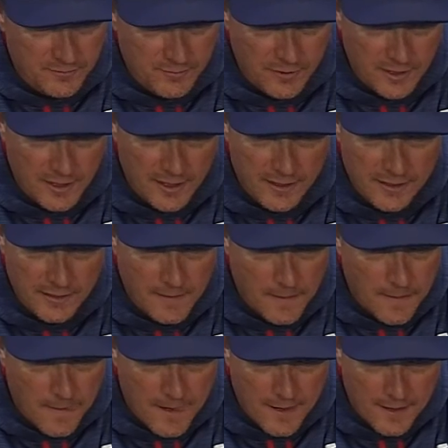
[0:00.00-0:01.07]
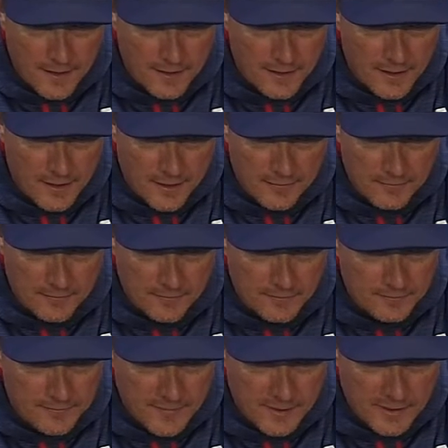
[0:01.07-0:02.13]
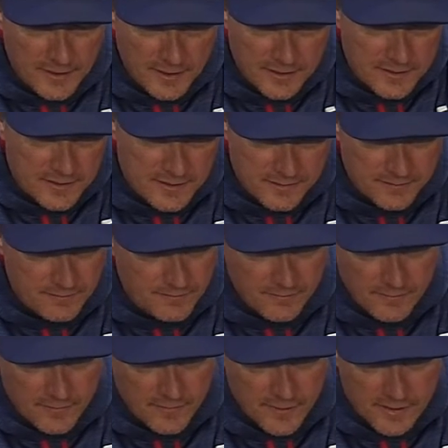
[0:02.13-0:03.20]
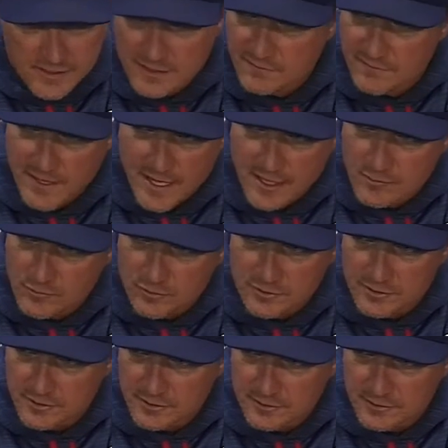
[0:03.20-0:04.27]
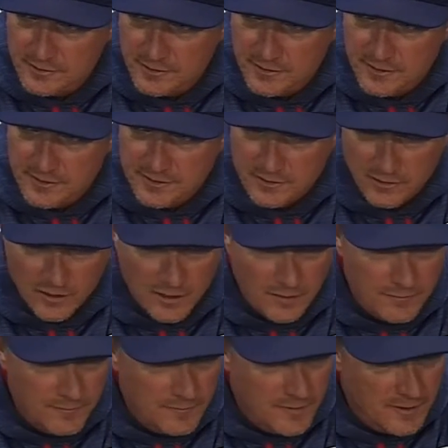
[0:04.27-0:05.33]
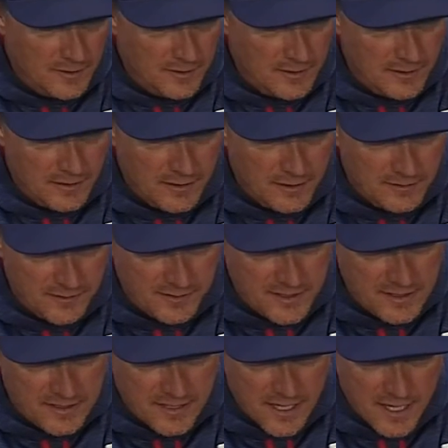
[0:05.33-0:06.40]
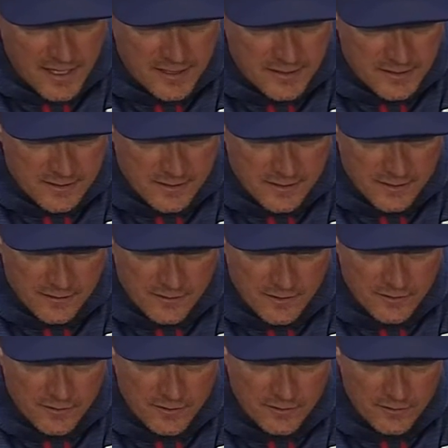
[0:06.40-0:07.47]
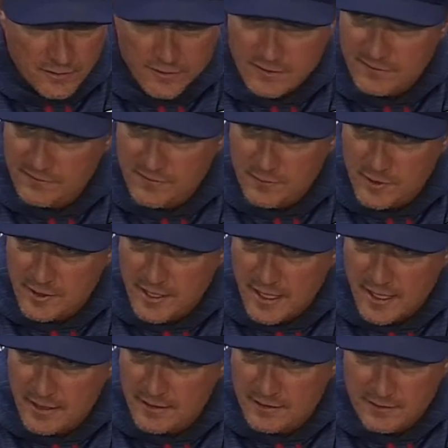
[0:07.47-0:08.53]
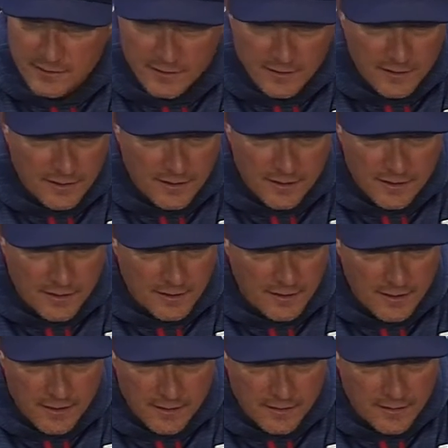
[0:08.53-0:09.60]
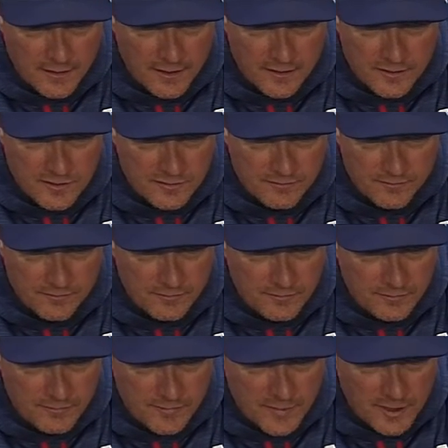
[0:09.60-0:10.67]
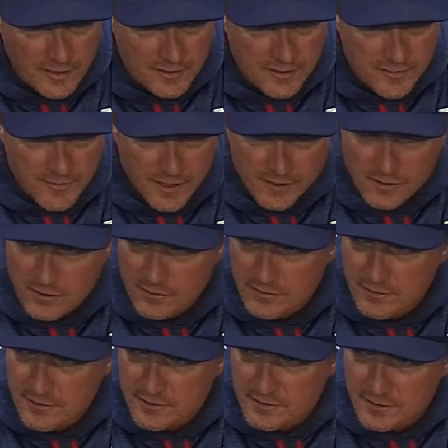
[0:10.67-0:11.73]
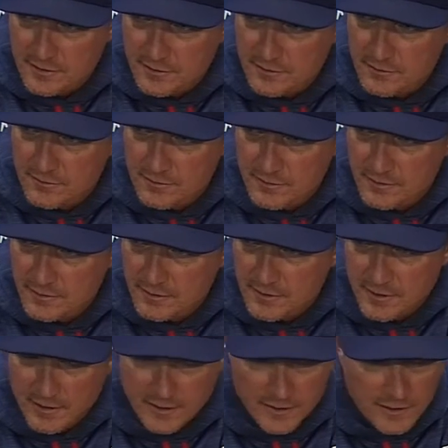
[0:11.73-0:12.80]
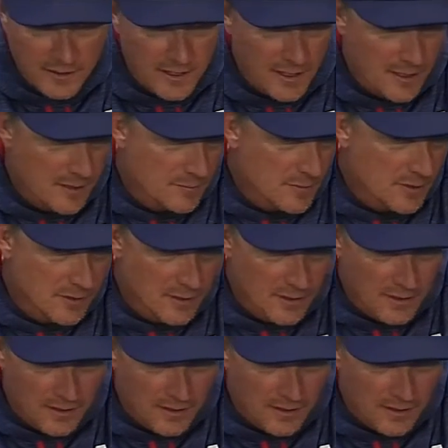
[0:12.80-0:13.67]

in play, um, it's it's invaluable to to this club, uh, to these guys. Uh, they're they're learning from a guy that uh, has done just about all there is to do in the game, and